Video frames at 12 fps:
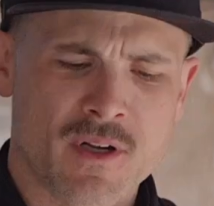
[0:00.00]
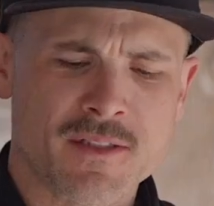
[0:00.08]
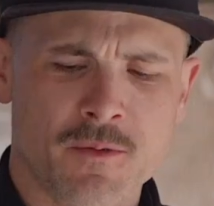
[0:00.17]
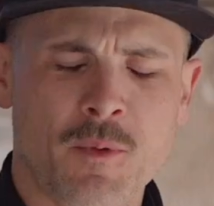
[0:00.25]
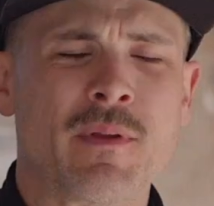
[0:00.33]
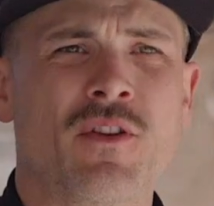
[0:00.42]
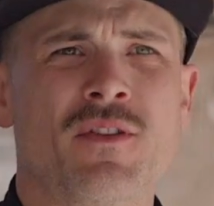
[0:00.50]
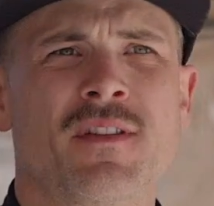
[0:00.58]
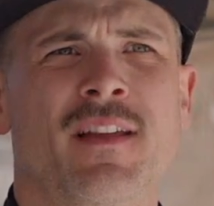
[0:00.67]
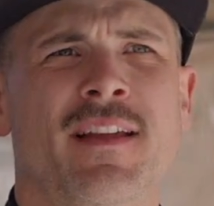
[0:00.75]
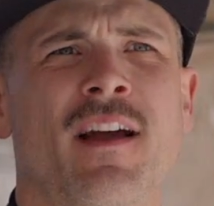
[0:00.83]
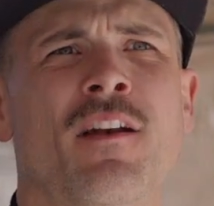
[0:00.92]
hear. we've been
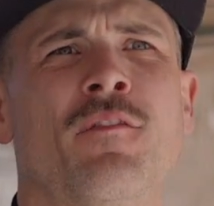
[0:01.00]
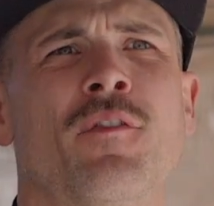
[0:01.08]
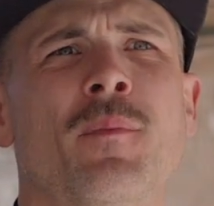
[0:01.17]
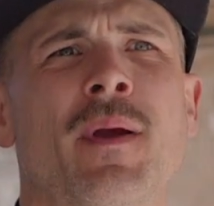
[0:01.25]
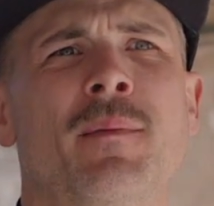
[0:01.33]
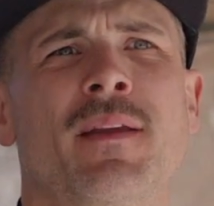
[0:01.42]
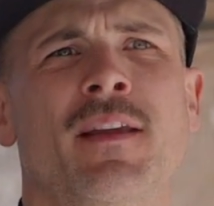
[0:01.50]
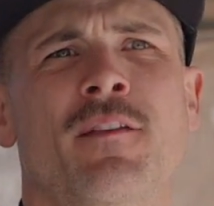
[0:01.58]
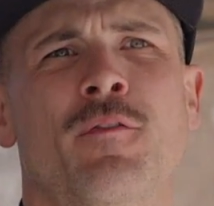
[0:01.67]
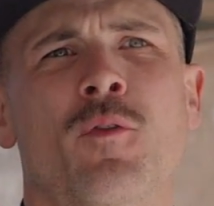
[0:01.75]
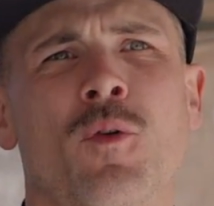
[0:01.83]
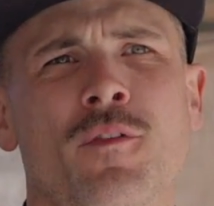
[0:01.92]
using the gun for maybe
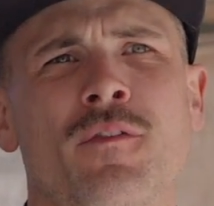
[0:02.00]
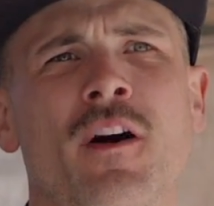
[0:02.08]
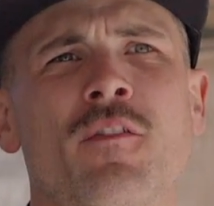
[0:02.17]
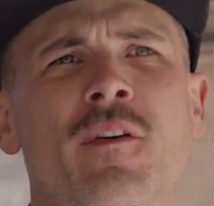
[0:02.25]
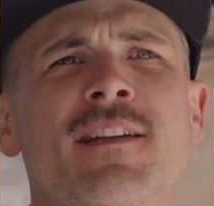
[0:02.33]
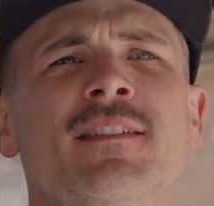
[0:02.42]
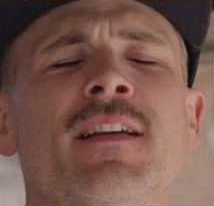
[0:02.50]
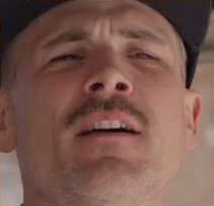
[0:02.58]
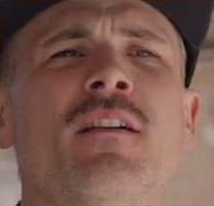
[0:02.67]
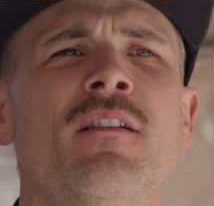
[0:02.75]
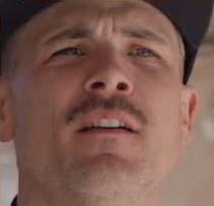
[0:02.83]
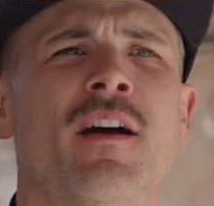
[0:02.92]
four to five weeks
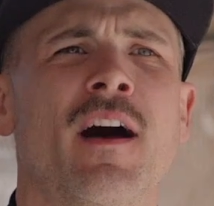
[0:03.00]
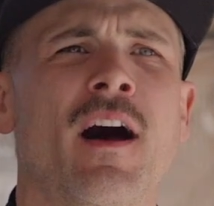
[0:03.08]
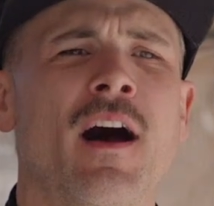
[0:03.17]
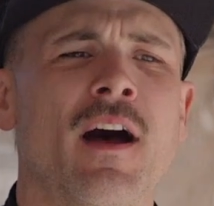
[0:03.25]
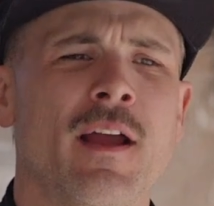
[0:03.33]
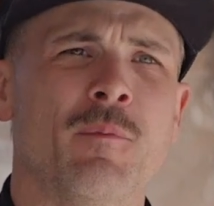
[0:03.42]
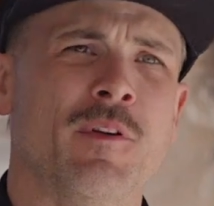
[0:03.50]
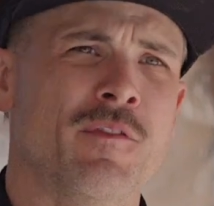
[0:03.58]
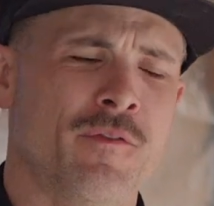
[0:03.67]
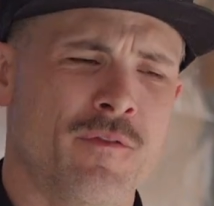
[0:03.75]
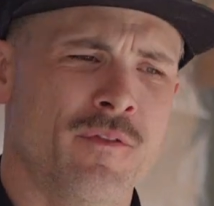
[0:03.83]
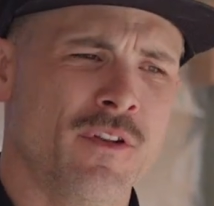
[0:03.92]
now, uh, and
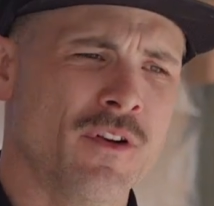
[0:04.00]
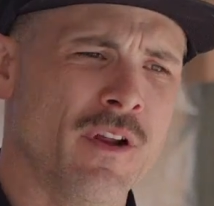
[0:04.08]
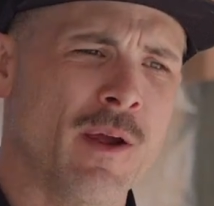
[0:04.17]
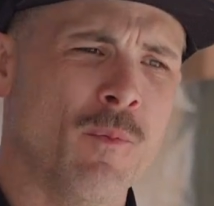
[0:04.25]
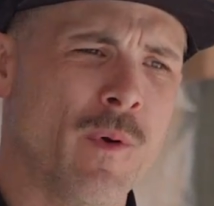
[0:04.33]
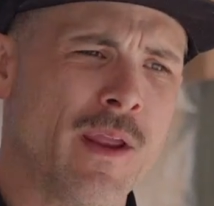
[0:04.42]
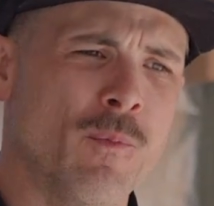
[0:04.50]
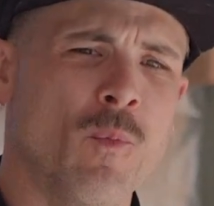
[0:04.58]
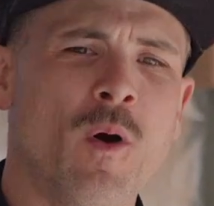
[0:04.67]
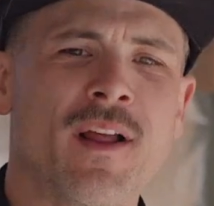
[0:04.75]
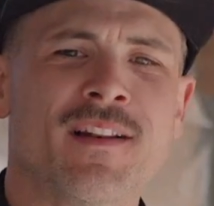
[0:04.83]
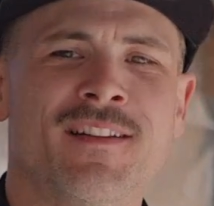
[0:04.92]
we've, you know, at, in
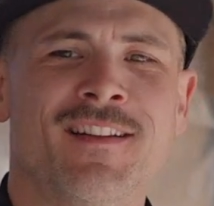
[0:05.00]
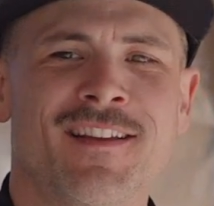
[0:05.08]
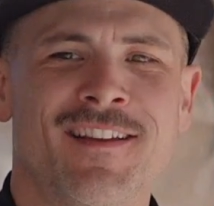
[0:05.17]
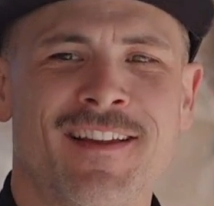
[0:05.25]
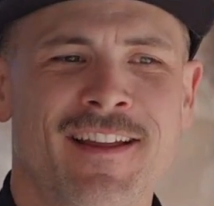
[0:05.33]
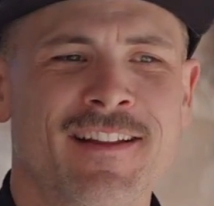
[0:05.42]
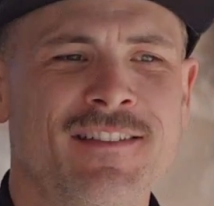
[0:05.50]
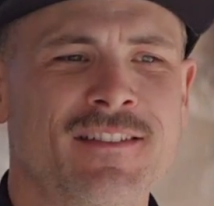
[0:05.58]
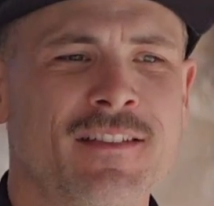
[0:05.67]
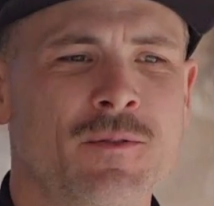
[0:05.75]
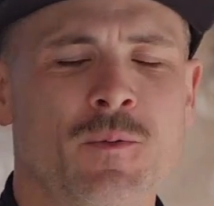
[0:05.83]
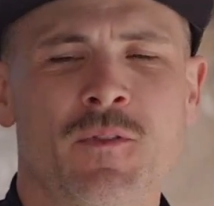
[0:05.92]
one
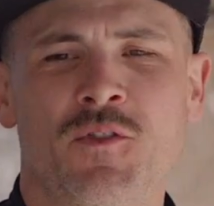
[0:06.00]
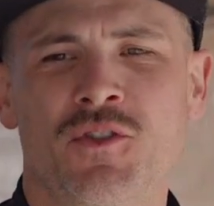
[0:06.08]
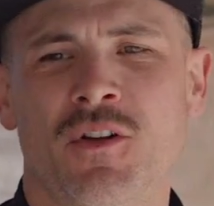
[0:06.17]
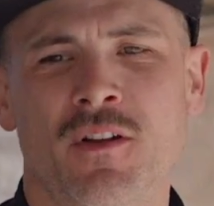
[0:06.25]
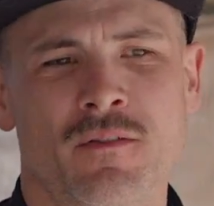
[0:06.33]
instance we've shot